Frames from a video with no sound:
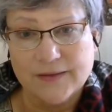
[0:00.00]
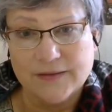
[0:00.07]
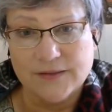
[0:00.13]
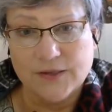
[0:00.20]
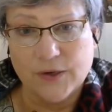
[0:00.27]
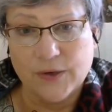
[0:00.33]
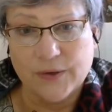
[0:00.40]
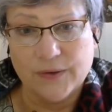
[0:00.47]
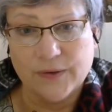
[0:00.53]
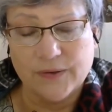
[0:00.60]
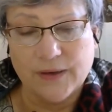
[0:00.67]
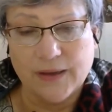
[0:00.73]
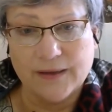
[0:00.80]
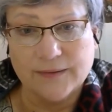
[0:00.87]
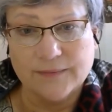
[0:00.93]

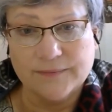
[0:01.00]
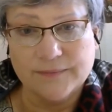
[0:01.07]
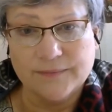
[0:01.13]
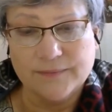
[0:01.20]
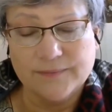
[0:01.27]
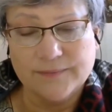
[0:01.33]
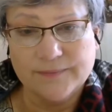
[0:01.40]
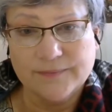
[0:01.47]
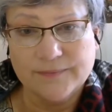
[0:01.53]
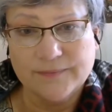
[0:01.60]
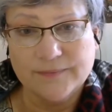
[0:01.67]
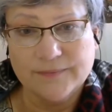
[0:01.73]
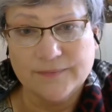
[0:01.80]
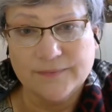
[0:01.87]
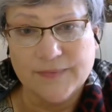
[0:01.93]
So
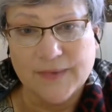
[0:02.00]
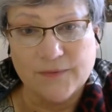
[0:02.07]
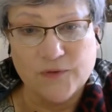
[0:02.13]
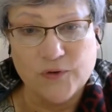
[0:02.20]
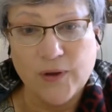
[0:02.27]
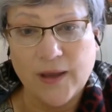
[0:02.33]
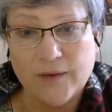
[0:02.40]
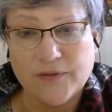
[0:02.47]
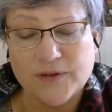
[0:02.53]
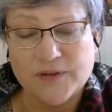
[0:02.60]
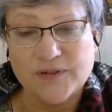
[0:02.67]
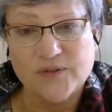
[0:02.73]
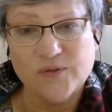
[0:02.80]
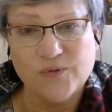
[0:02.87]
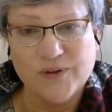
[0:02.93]
if you have
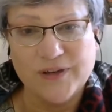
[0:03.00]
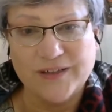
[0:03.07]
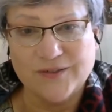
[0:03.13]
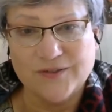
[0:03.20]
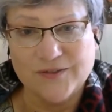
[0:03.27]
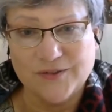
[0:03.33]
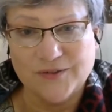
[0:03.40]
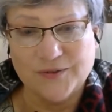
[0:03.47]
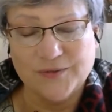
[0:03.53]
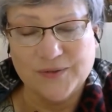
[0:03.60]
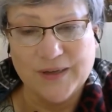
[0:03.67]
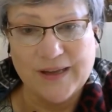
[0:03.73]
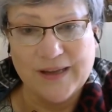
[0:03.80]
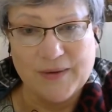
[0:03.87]
this calling too,